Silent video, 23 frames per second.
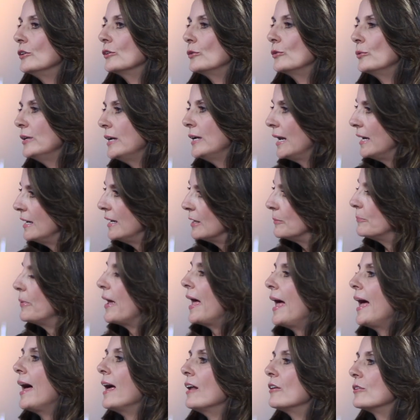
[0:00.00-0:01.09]
You're creating
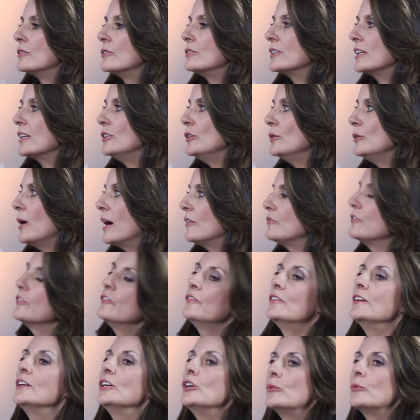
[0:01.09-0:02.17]
patterns and you have to
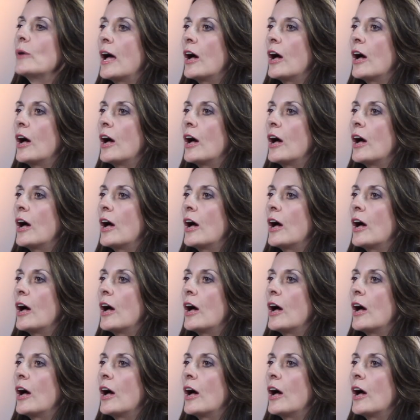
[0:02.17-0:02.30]
figure